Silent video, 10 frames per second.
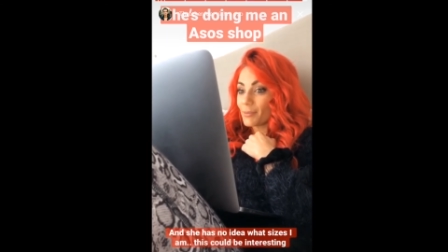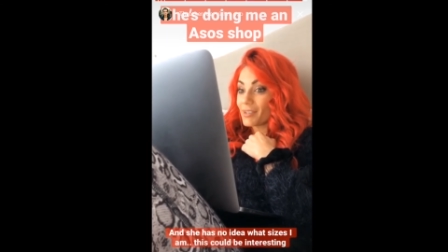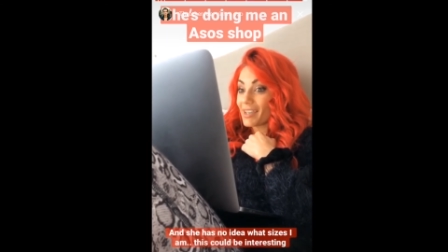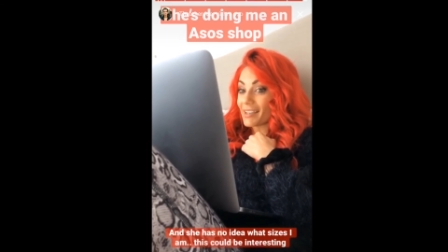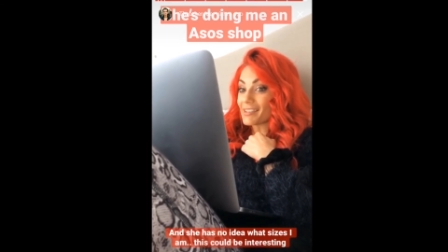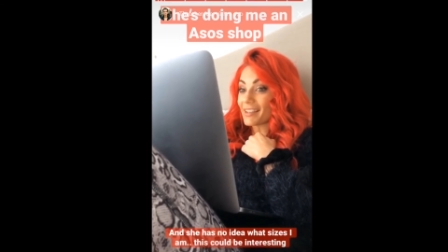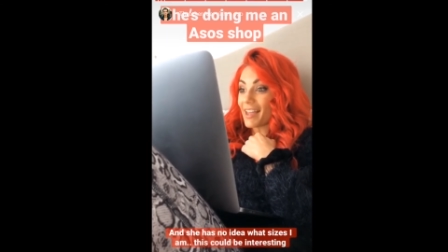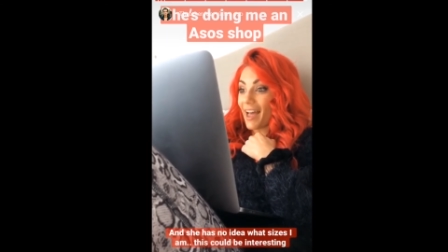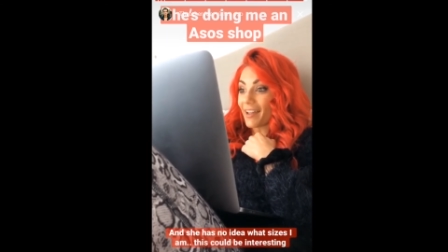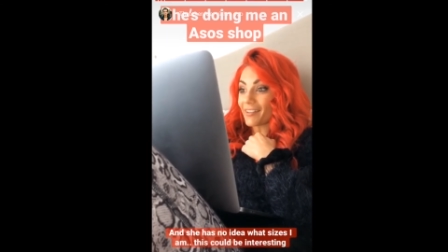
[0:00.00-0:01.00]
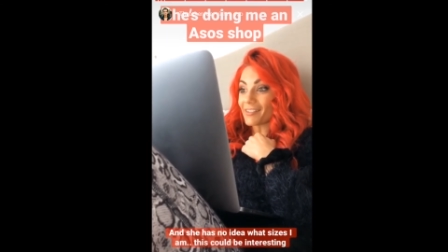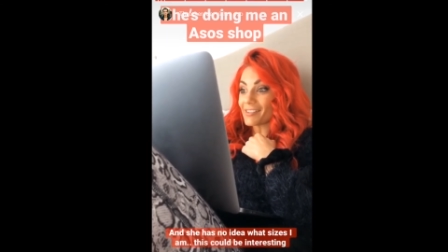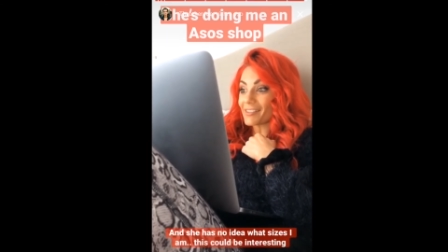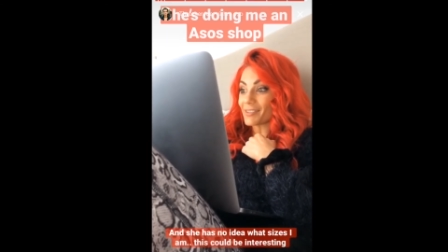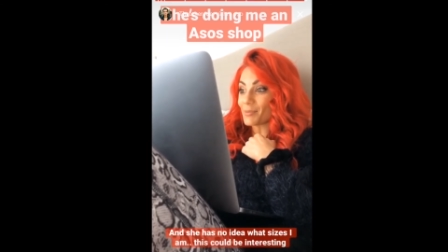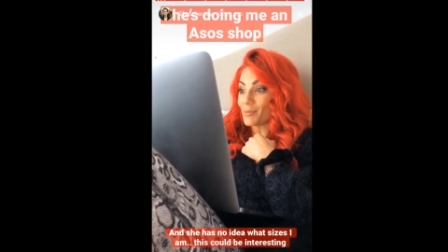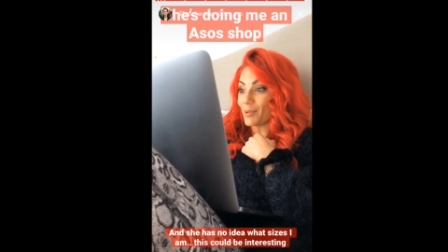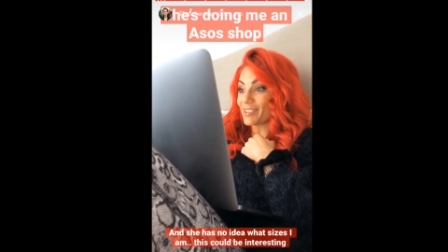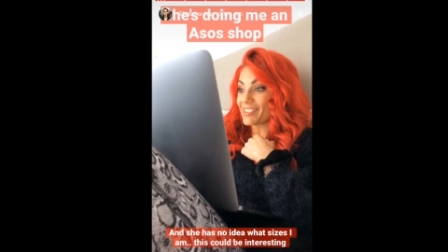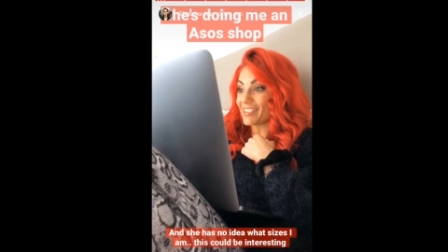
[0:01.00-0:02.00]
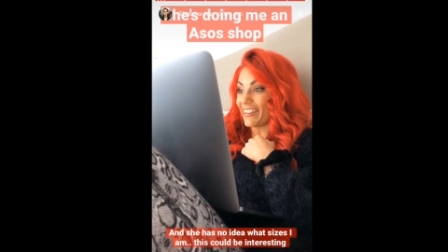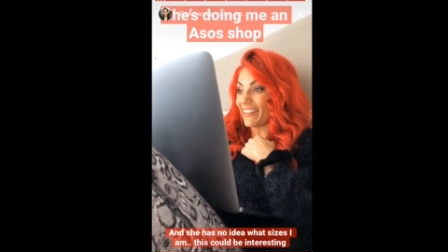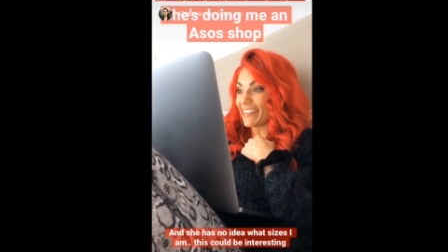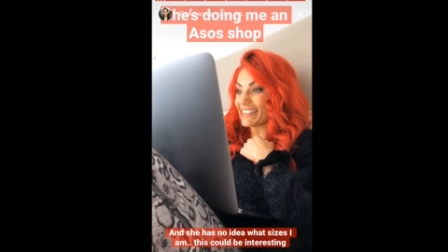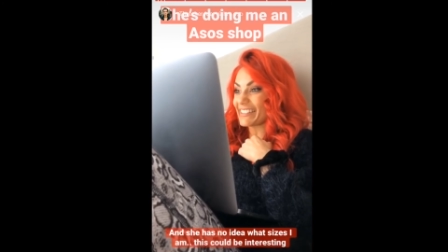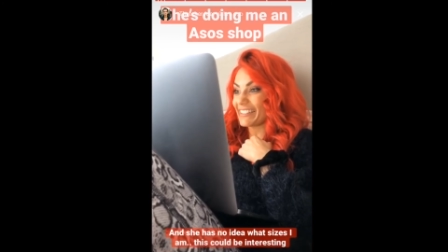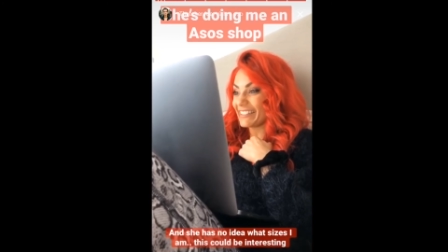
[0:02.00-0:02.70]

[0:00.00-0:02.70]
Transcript: I'm guessing that because it's the smallest size.